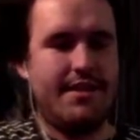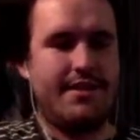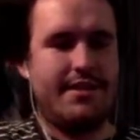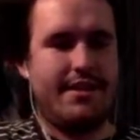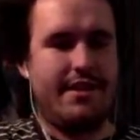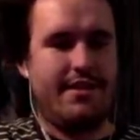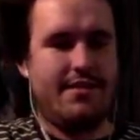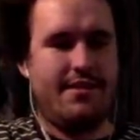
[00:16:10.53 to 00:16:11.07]

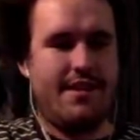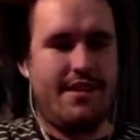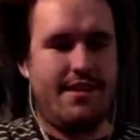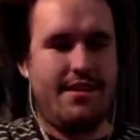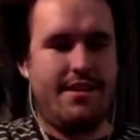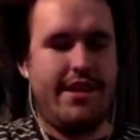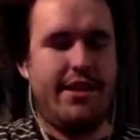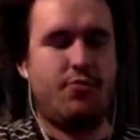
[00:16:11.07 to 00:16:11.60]
then
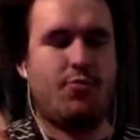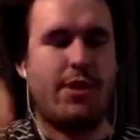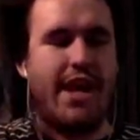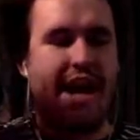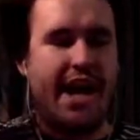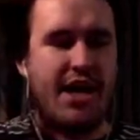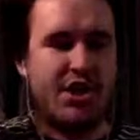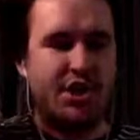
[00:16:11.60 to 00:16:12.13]
in
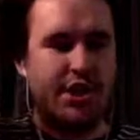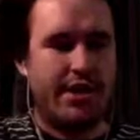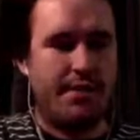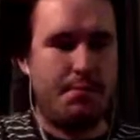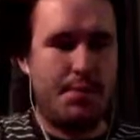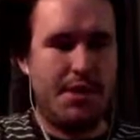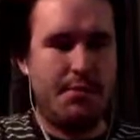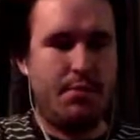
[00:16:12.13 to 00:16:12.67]

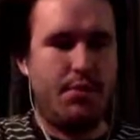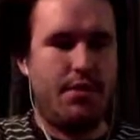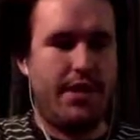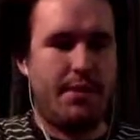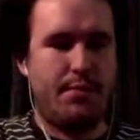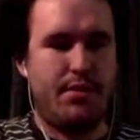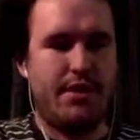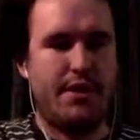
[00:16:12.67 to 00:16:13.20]
reaction people
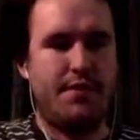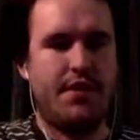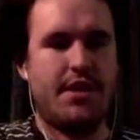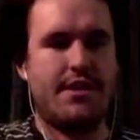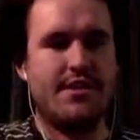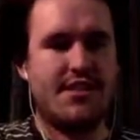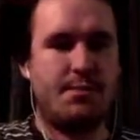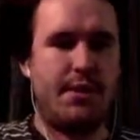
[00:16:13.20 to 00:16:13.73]
like believe in the
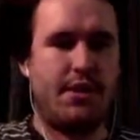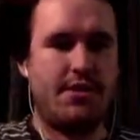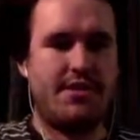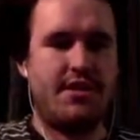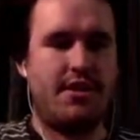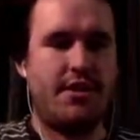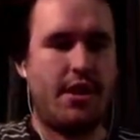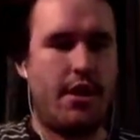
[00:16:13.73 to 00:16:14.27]

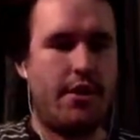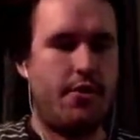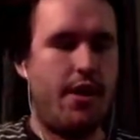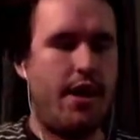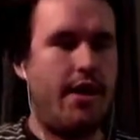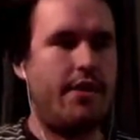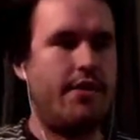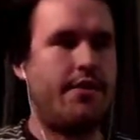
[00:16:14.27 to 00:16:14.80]
conspiracy on the other
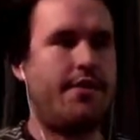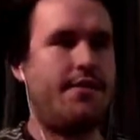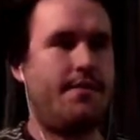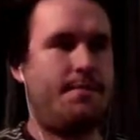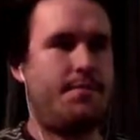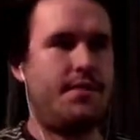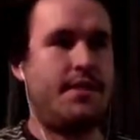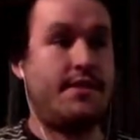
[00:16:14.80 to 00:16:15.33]
end.
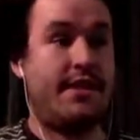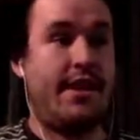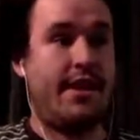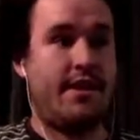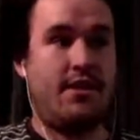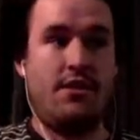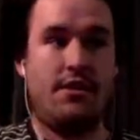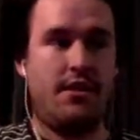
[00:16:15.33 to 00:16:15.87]
It's
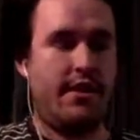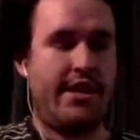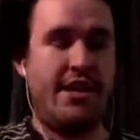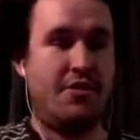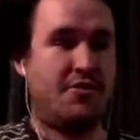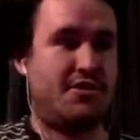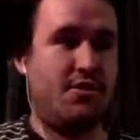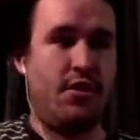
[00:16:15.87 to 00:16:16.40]
like,
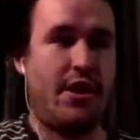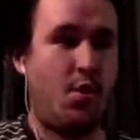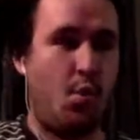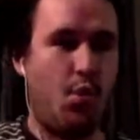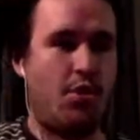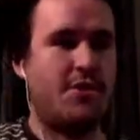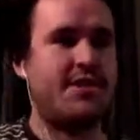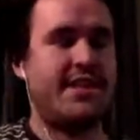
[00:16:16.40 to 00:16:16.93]
here's the like
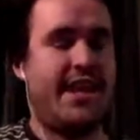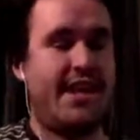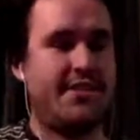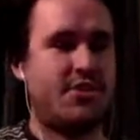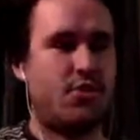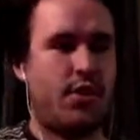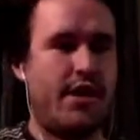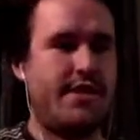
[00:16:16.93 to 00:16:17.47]
worst
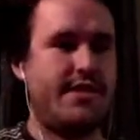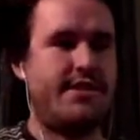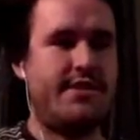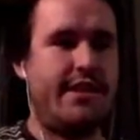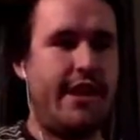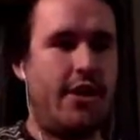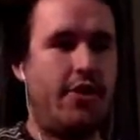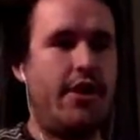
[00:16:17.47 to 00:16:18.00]
case crazy
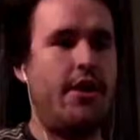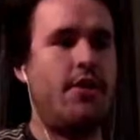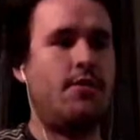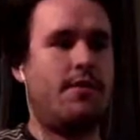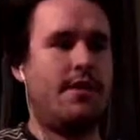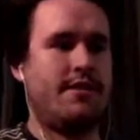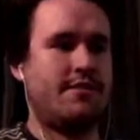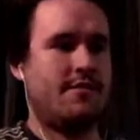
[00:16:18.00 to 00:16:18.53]
scenario.
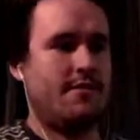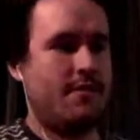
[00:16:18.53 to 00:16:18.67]
It's